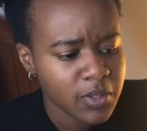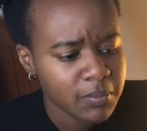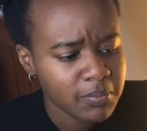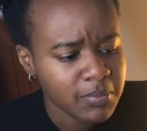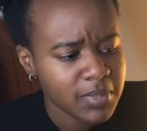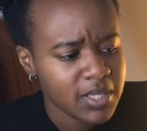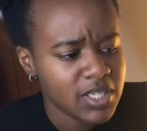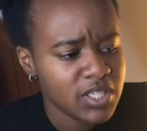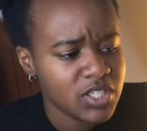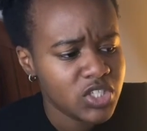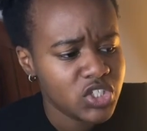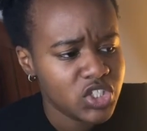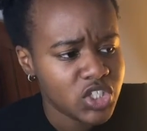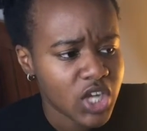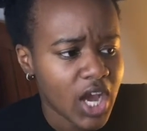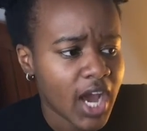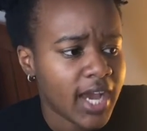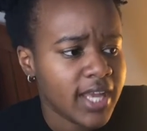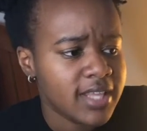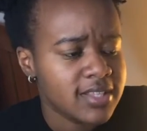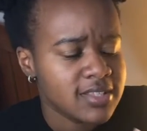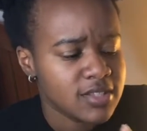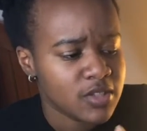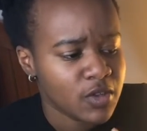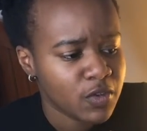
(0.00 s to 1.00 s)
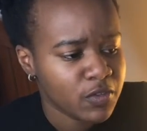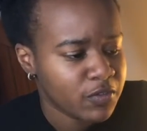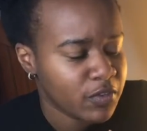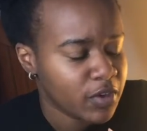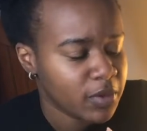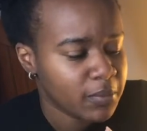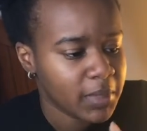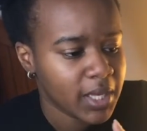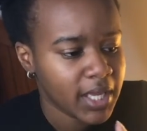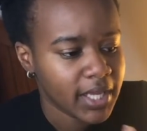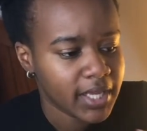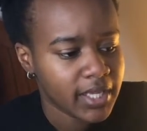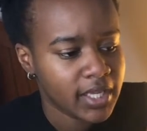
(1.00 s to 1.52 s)
be shy and still fun,
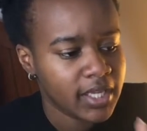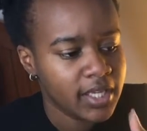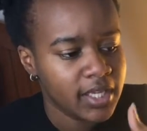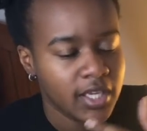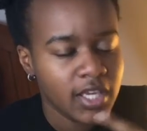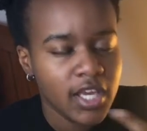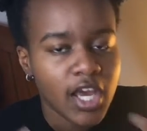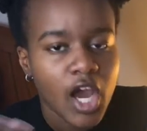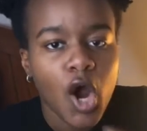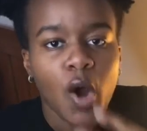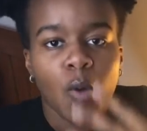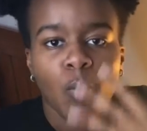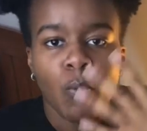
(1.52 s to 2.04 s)
but like a